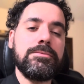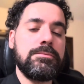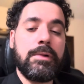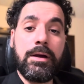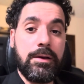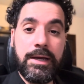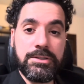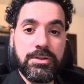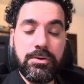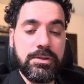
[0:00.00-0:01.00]

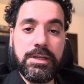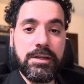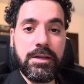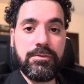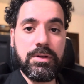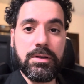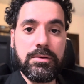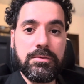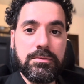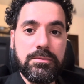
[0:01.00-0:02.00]
Michelangelo, he didn't